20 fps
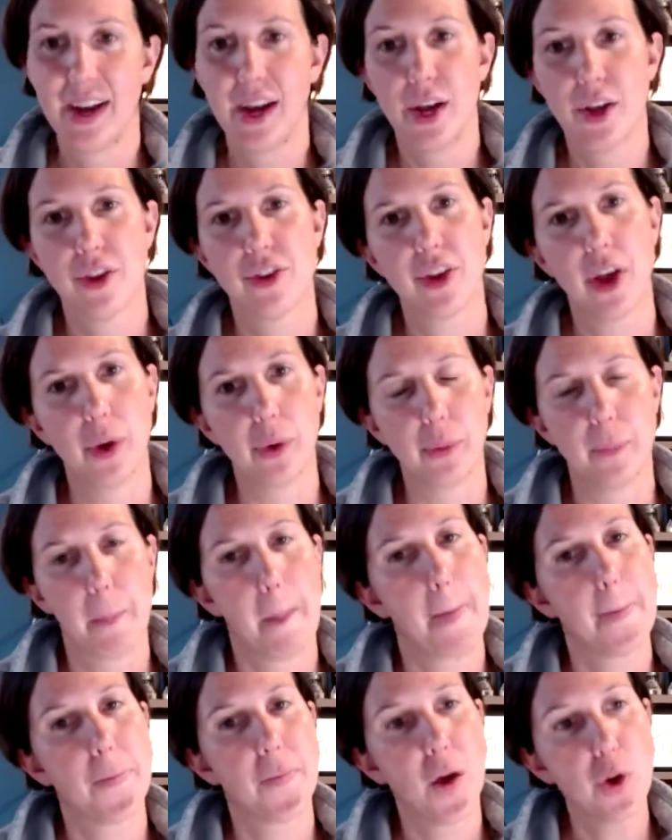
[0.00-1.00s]
So
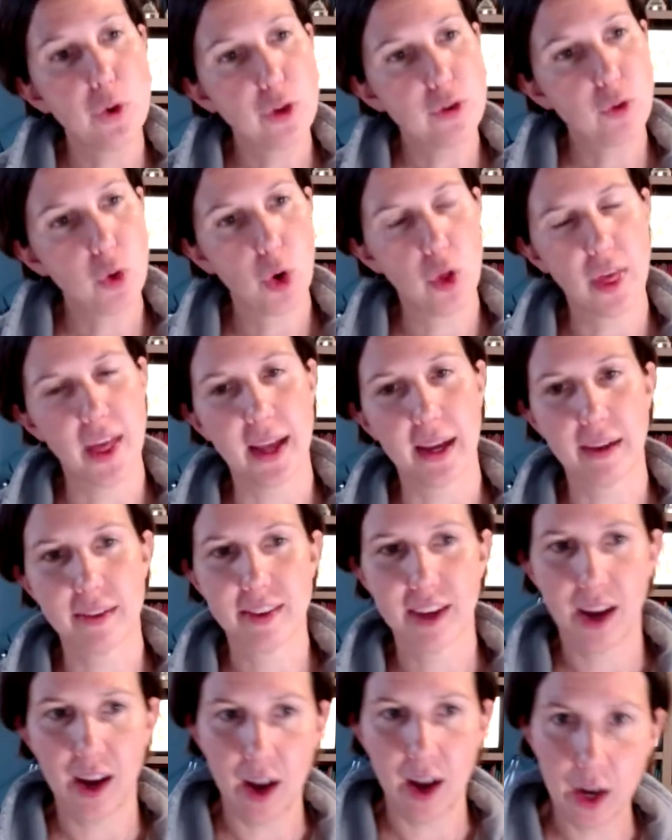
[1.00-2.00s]
those 4 things:
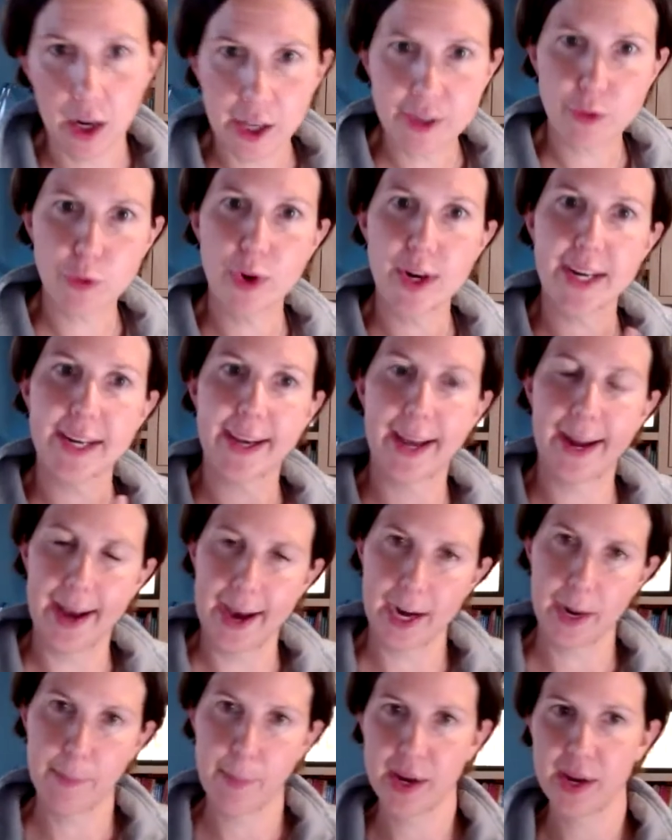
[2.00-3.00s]
ask for it, get out
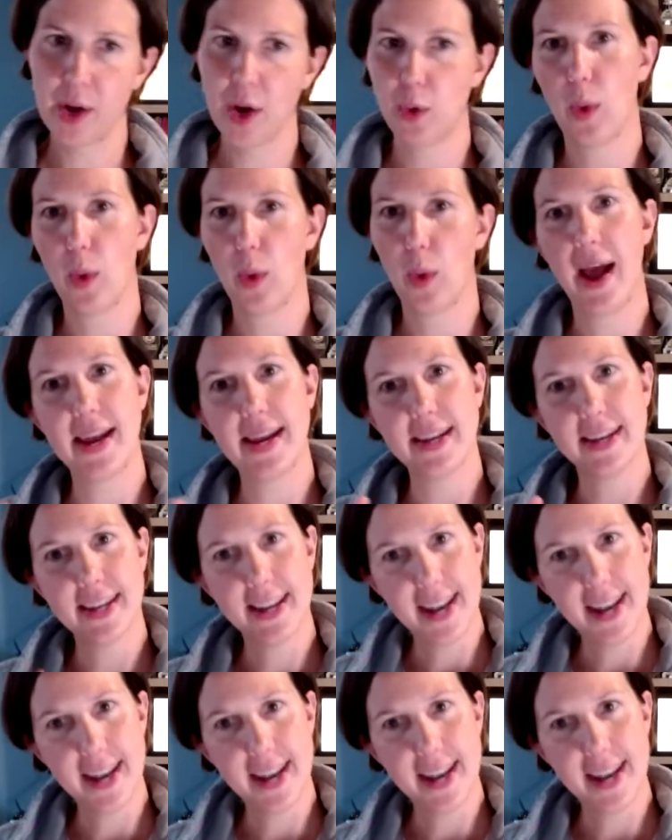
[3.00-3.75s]
of my own way,